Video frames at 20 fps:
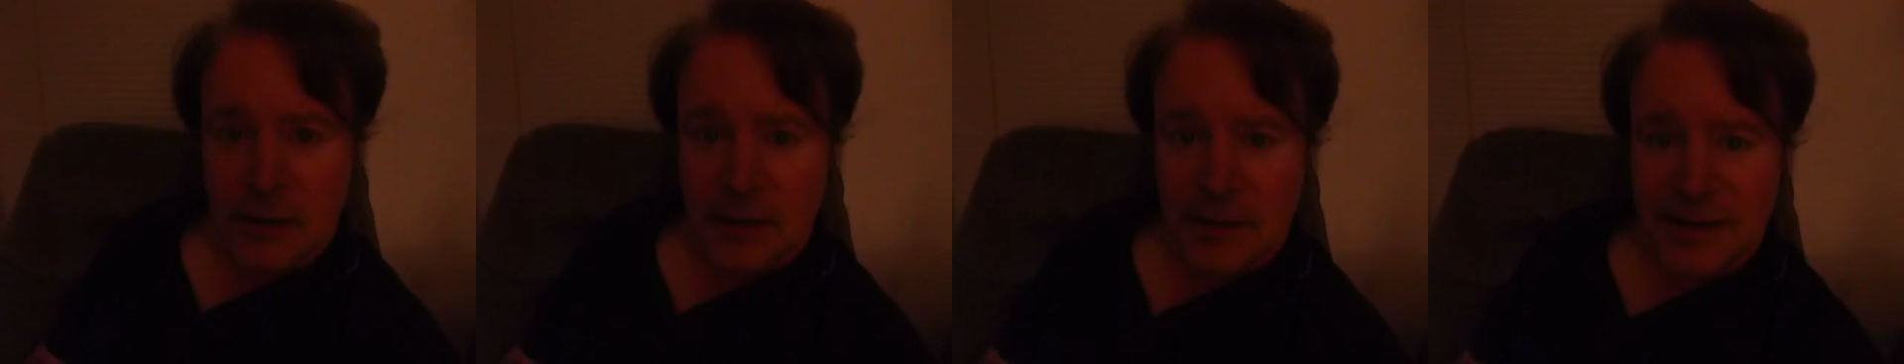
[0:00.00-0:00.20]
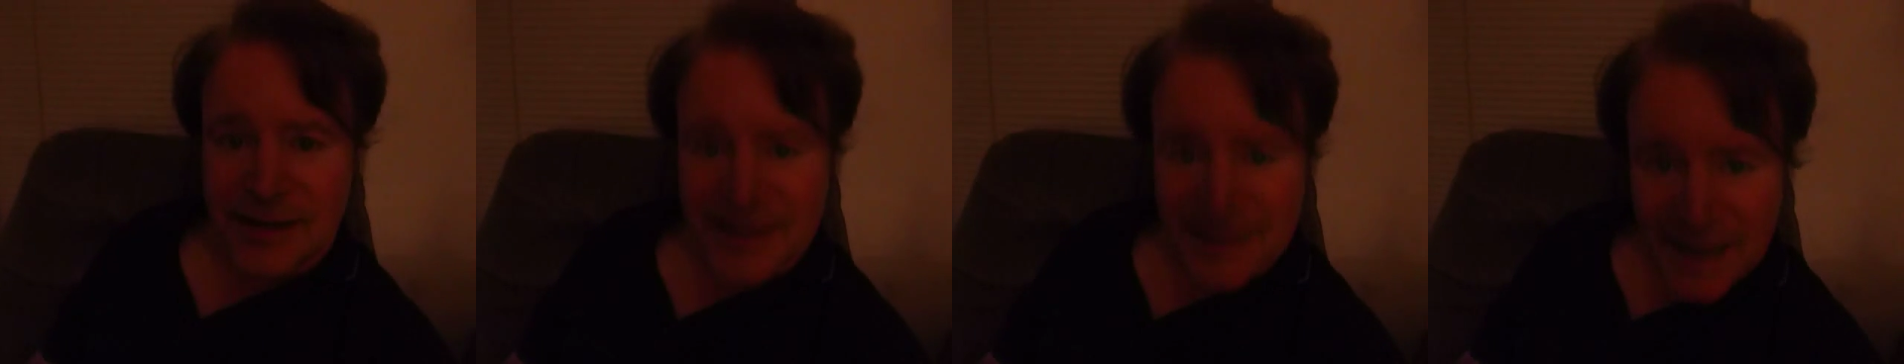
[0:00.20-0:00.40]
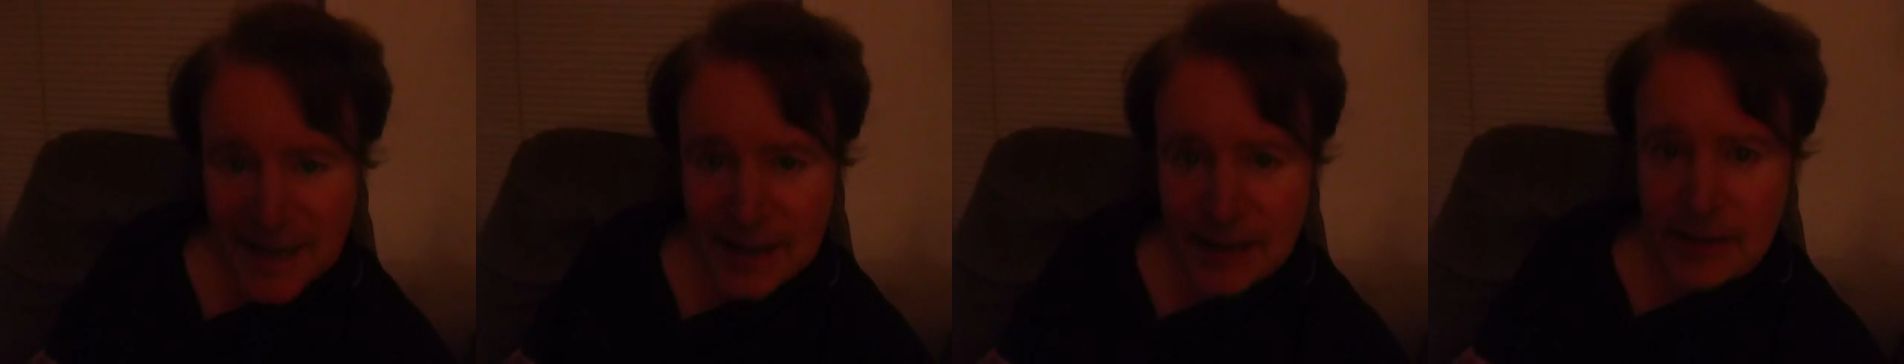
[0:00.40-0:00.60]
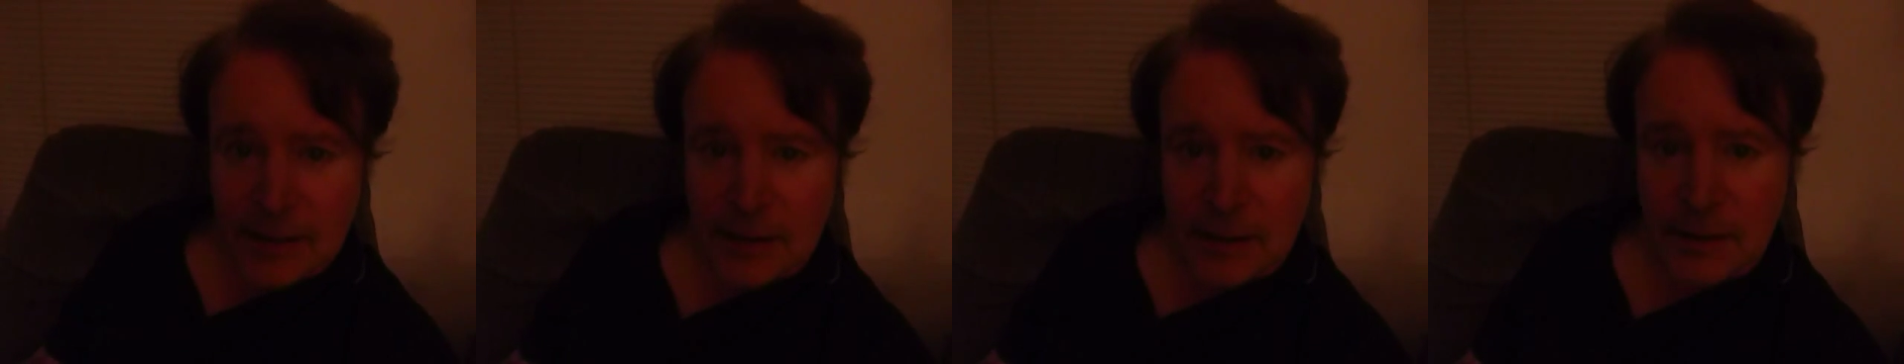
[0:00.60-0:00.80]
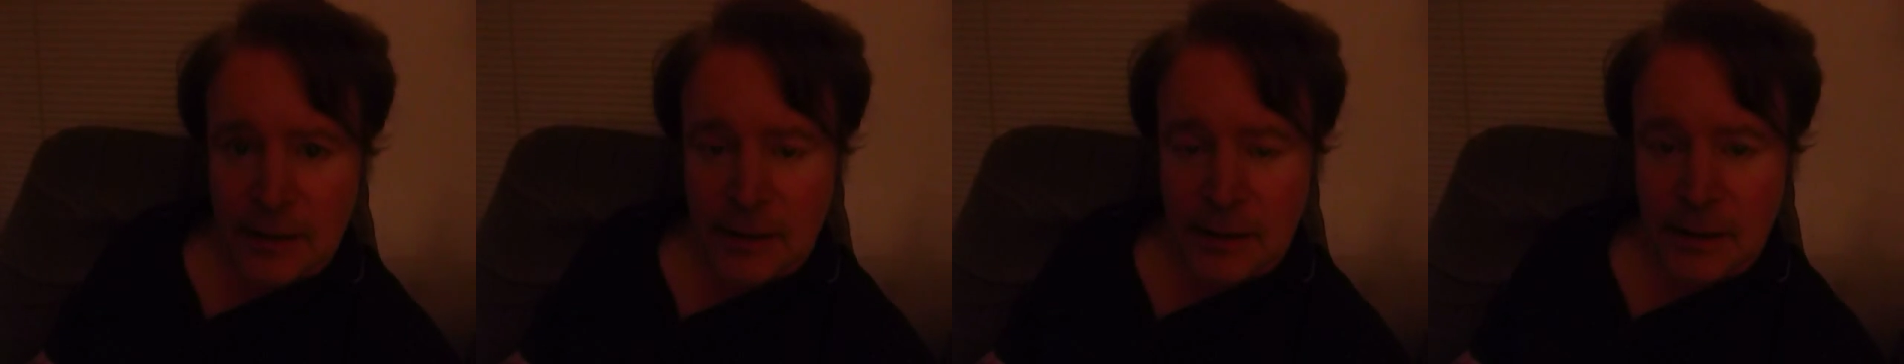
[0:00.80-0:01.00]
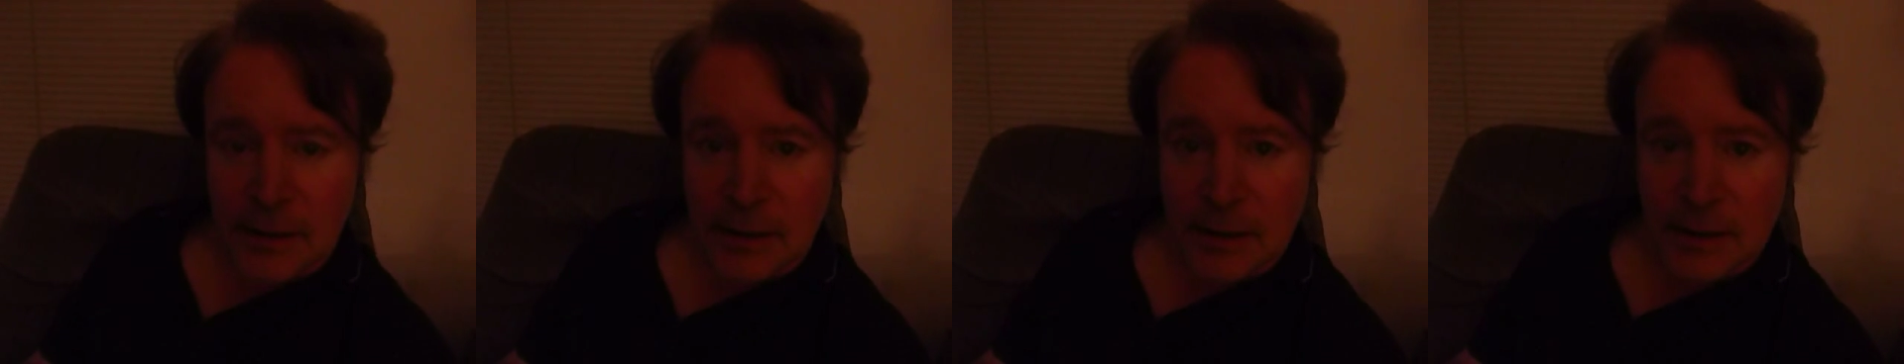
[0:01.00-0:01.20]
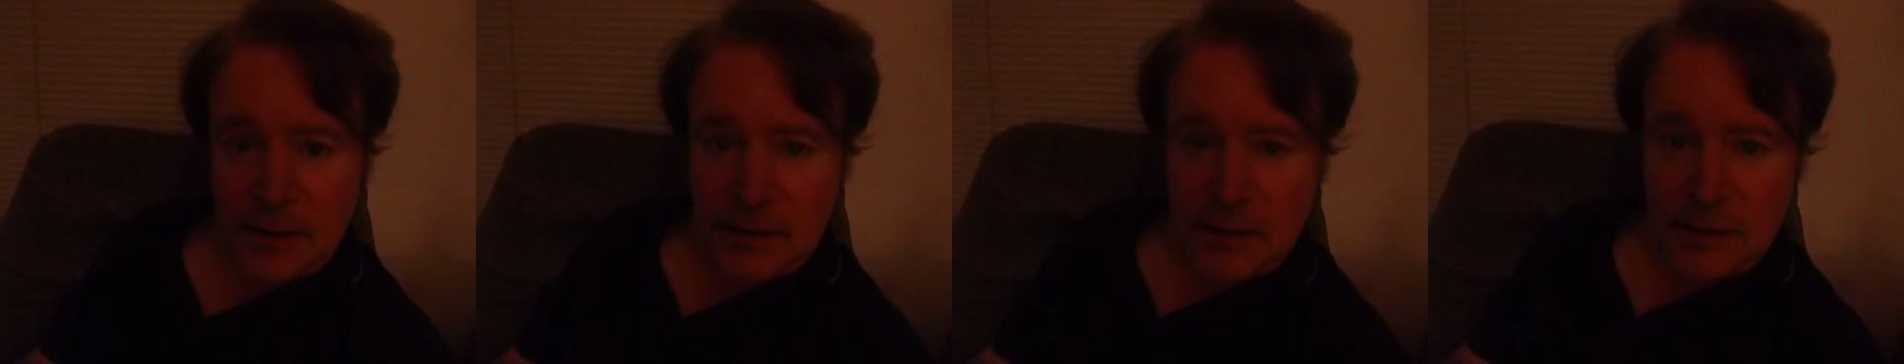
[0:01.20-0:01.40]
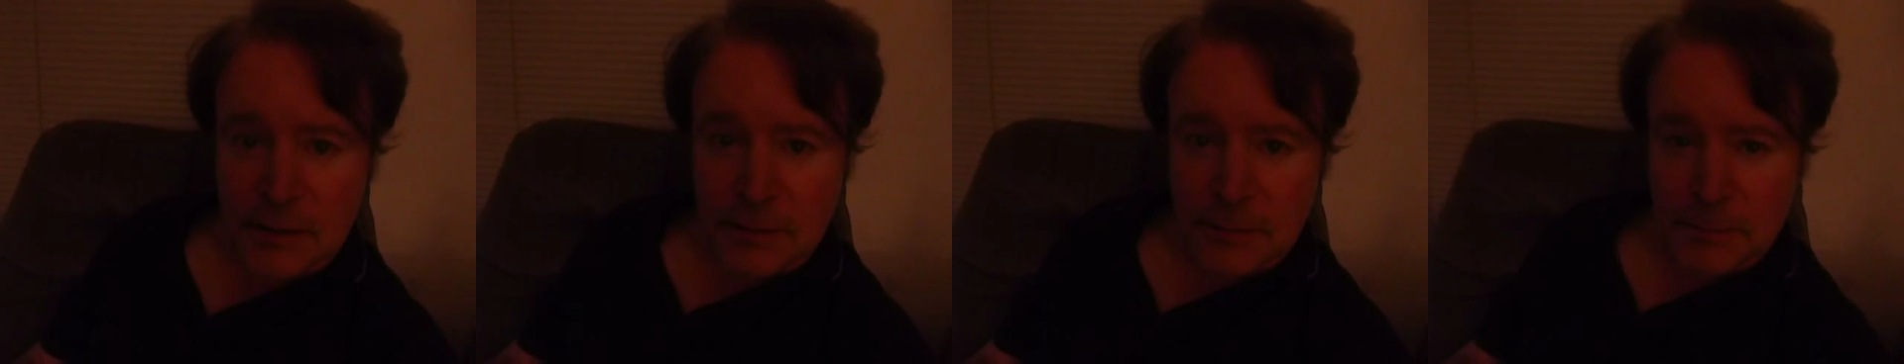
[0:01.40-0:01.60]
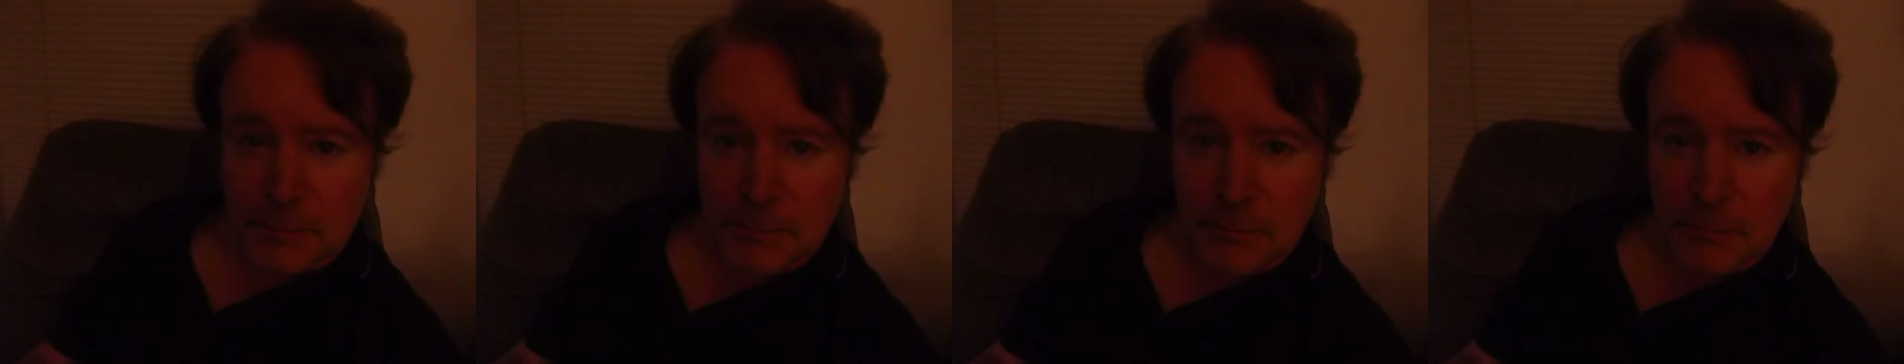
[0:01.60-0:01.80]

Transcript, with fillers: Satan is